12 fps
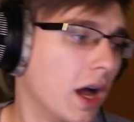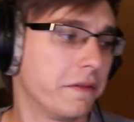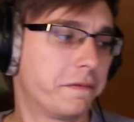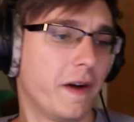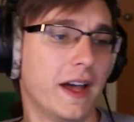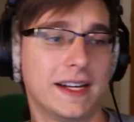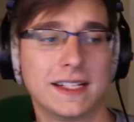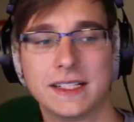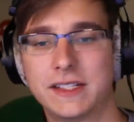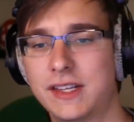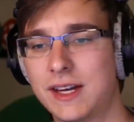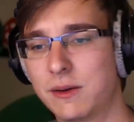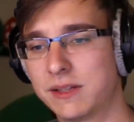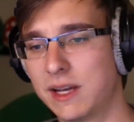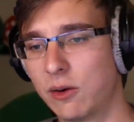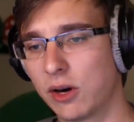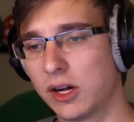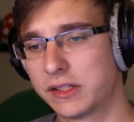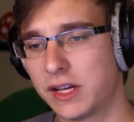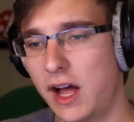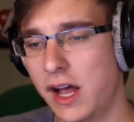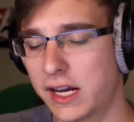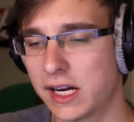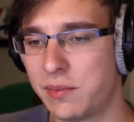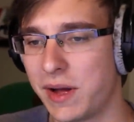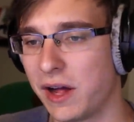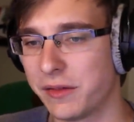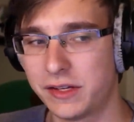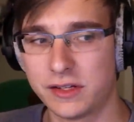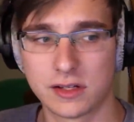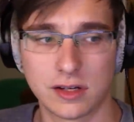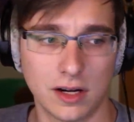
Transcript: I finally see what they were all talking about. This is